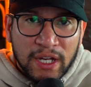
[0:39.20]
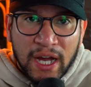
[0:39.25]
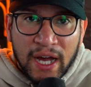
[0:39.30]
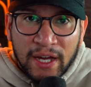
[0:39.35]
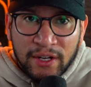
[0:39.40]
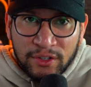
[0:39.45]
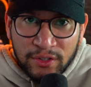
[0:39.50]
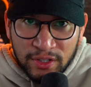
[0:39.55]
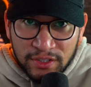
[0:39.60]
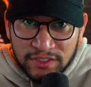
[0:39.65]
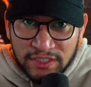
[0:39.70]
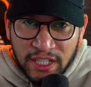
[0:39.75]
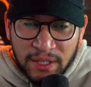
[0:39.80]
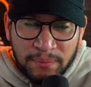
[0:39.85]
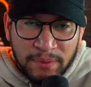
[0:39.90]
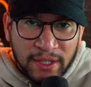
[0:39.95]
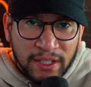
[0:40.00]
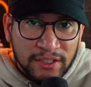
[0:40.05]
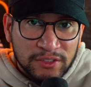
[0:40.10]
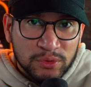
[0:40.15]
Conor, the same
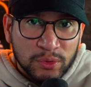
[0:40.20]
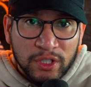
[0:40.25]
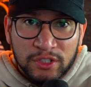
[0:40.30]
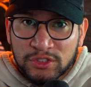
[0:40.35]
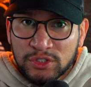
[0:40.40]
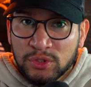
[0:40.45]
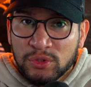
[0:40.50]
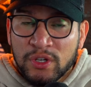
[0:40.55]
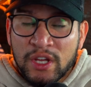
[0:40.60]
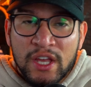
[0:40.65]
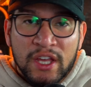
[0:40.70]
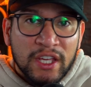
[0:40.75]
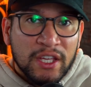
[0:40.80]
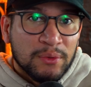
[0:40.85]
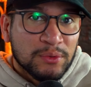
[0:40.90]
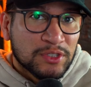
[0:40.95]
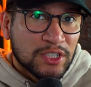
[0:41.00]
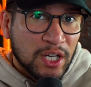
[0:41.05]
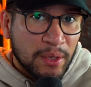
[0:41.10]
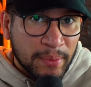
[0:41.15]
thing as well, too. He
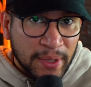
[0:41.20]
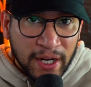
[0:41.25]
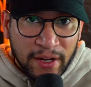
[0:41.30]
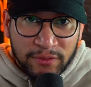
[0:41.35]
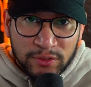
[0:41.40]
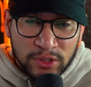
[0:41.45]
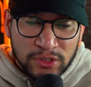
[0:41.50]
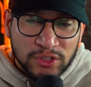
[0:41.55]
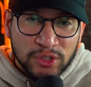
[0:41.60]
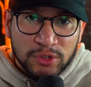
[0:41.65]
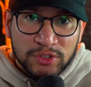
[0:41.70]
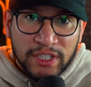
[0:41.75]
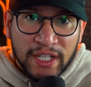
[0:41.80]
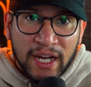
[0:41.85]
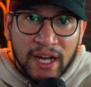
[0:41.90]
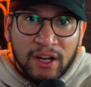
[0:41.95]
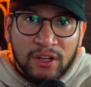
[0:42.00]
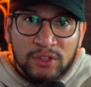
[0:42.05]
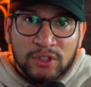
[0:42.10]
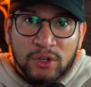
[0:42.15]
was coming after Jose
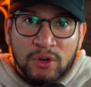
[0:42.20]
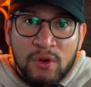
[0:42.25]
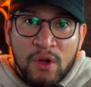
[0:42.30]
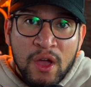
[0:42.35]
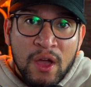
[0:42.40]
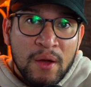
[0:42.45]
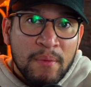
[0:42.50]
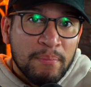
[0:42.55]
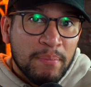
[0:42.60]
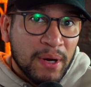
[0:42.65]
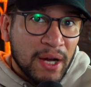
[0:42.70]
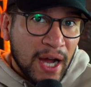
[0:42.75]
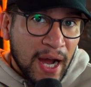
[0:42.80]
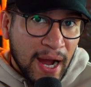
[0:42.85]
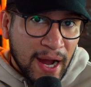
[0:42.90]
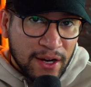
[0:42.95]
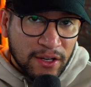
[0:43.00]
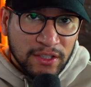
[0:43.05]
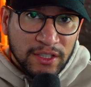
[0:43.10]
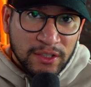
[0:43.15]
Aldo, but
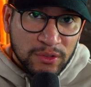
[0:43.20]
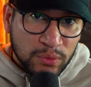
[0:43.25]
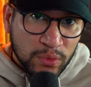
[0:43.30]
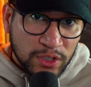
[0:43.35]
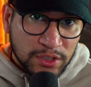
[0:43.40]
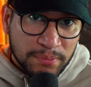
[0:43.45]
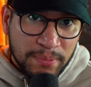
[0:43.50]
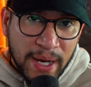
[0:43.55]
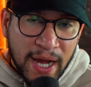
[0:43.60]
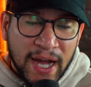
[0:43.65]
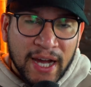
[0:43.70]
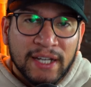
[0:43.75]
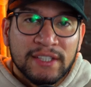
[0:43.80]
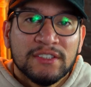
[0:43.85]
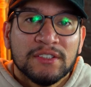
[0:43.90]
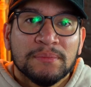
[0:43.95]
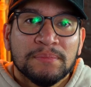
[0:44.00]
Ireland was behind